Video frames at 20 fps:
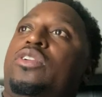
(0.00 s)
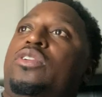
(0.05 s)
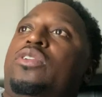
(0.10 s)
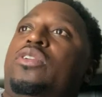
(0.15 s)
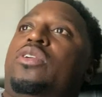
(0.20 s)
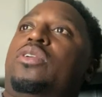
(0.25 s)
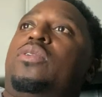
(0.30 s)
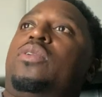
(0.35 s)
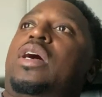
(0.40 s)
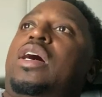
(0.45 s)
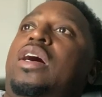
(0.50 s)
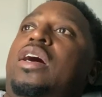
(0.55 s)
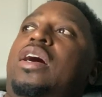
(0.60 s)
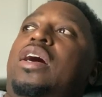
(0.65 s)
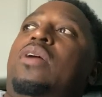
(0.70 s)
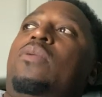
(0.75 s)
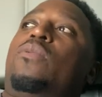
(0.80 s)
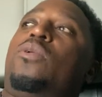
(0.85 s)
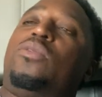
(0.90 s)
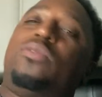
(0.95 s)

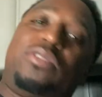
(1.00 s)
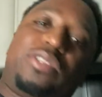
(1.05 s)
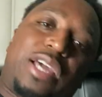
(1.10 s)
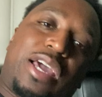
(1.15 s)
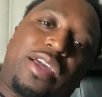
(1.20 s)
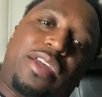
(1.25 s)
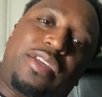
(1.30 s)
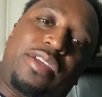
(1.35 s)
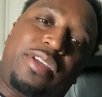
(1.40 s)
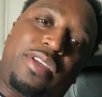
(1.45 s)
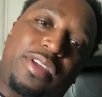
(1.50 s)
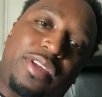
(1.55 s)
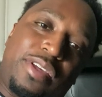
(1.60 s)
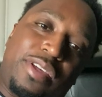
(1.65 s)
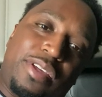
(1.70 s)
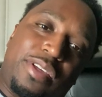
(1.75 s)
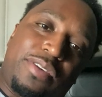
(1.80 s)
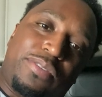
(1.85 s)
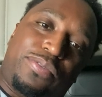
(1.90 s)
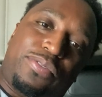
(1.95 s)
I want that
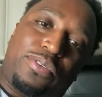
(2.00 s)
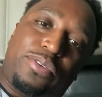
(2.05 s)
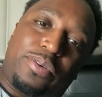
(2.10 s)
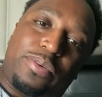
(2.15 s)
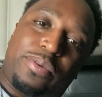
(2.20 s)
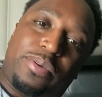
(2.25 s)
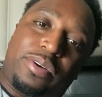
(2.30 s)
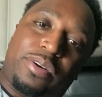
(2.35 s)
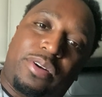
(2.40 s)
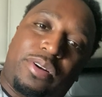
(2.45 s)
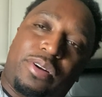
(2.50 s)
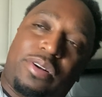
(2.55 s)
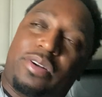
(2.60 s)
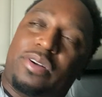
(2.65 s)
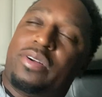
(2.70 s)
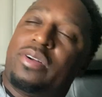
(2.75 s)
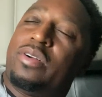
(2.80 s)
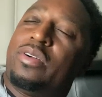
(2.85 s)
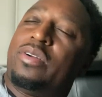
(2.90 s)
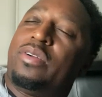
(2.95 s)

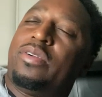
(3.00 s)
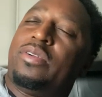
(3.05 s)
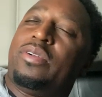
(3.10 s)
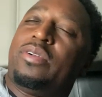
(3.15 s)
for